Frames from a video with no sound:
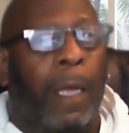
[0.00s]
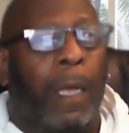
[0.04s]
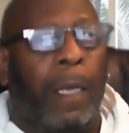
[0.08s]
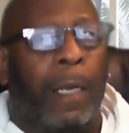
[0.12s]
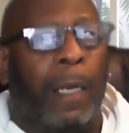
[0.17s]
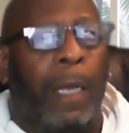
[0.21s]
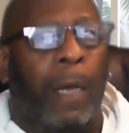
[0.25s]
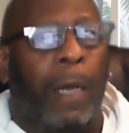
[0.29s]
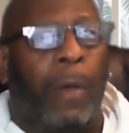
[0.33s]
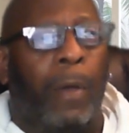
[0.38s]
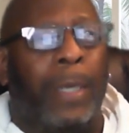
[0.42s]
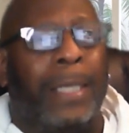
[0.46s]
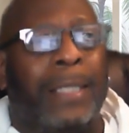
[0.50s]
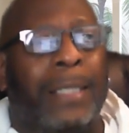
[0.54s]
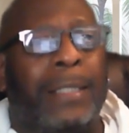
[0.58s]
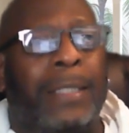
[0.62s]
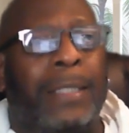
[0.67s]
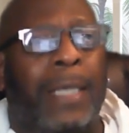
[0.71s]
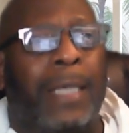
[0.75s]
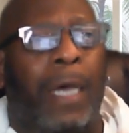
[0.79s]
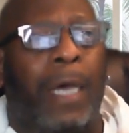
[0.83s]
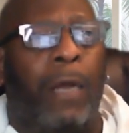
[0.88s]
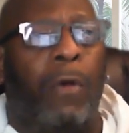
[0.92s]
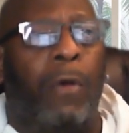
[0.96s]
Now,
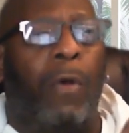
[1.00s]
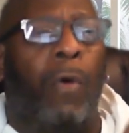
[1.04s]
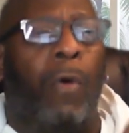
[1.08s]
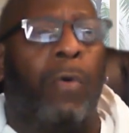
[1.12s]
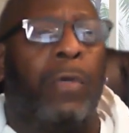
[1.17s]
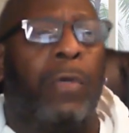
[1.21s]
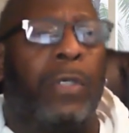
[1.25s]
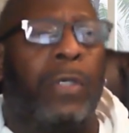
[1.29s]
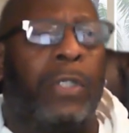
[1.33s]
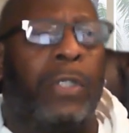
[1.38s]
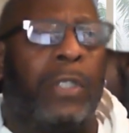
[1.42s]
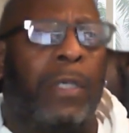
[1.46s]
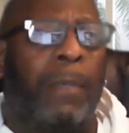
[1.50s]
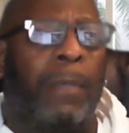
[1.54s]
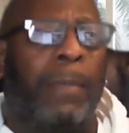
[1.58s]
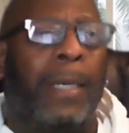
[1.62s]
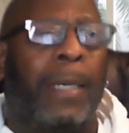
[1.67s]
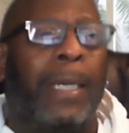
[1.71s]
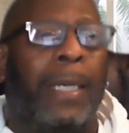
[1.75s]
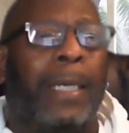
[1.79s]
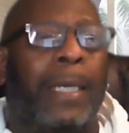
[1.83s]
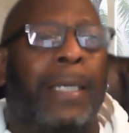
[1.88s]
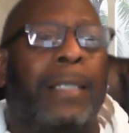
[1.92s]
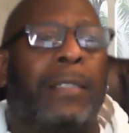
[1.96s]
insider ownership
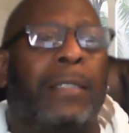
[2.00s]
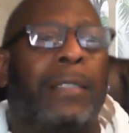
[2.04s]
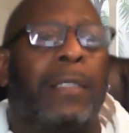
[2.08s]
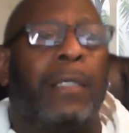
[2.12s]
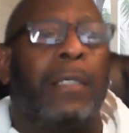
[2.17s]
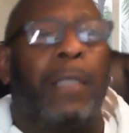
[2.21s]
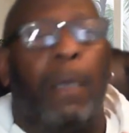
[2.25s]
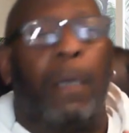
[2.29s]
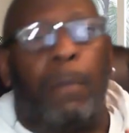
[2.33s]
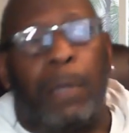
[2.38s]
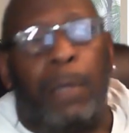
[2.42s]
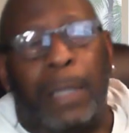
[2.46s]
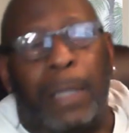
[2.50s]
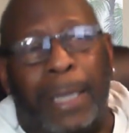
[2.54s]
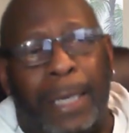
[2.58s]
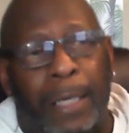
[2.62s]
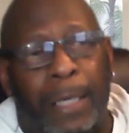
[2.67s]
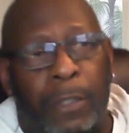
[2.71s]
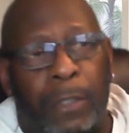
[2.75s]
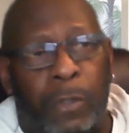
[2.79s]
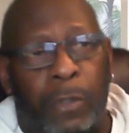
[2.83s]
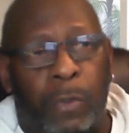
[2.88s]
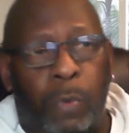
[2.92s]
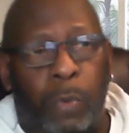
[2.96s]
is a double
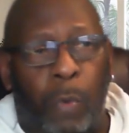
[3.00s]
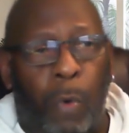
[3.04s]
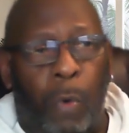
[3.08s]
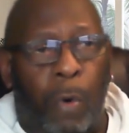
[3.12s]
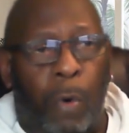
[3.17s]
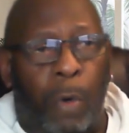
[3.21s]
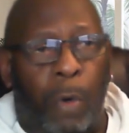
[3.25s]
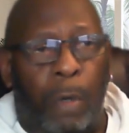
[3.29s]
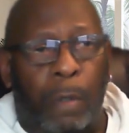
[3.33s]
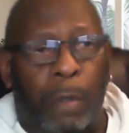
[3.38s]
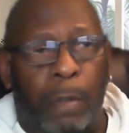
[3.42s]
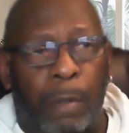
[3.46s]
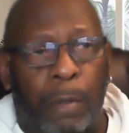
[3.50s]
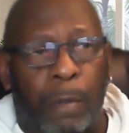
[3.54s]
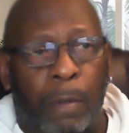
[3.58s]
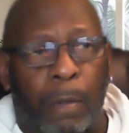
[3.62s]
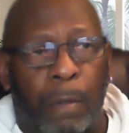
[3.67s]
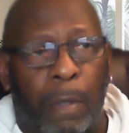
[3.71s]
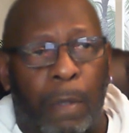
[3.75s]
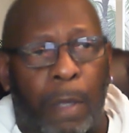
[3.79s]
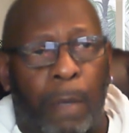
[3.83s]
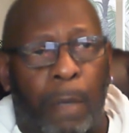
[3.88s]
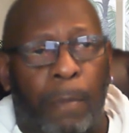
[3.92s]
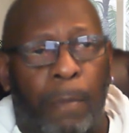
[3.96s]
edged sword,
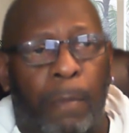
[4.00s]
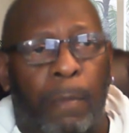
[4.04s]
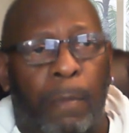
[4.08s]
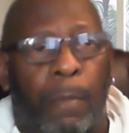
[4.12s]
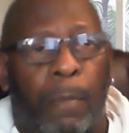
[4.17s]
though,